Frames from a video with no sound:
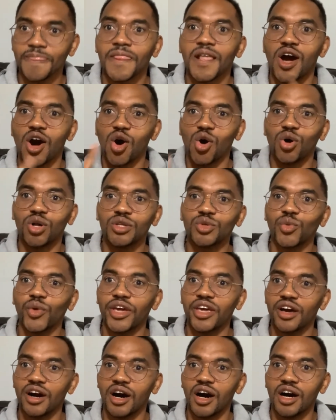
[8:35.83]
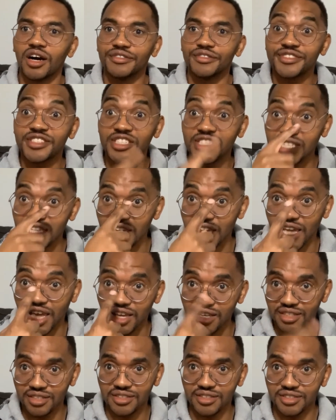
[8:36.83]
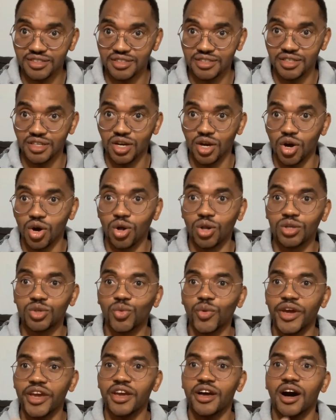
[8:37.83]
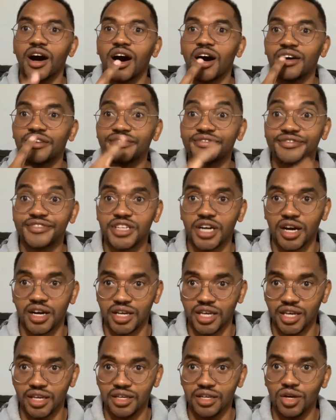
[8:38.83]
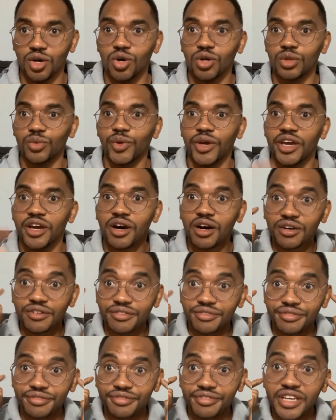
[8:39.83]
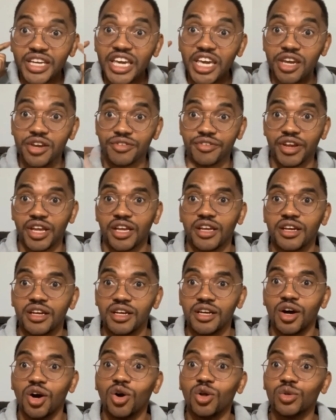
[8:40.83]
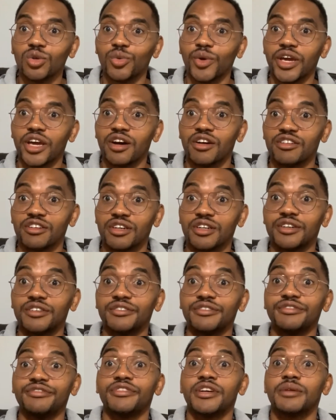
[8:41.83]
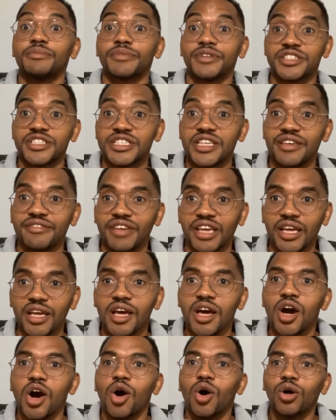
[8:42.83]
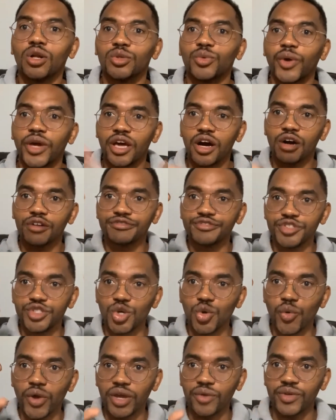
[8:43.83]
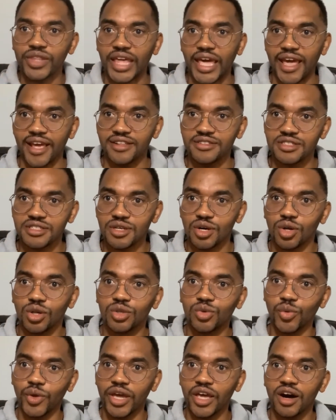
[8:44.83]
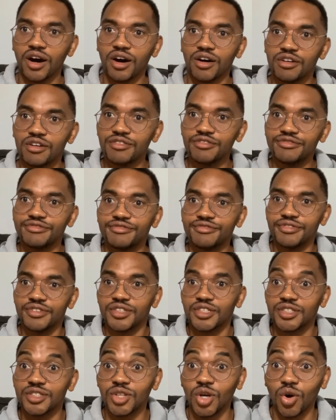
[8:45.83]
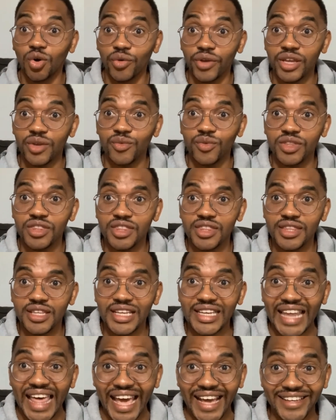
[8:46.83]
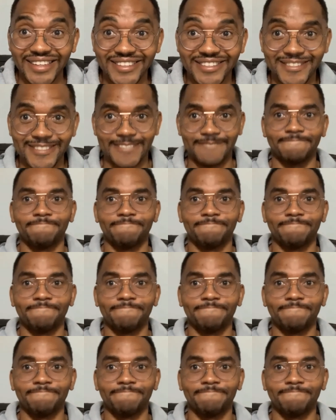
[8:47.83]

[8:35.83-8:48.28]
old way of seeing, old way of talking, old way of hearing, old way of perceiving, old way of doing with hands, old way of going with legs,